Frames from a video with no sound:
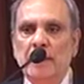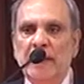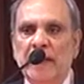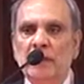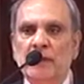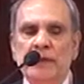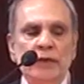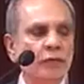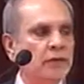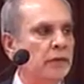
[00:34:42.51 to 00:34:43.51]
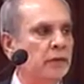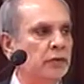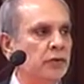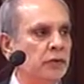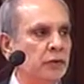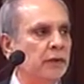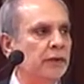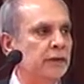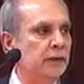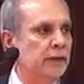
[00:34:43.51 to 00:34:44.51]
pay our dues to
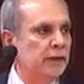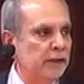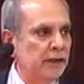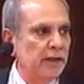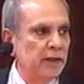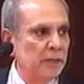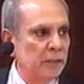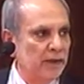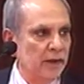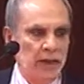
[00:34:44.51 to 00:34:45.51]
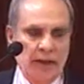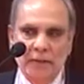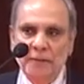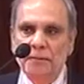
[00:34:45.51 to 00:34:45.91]
India, our motherland.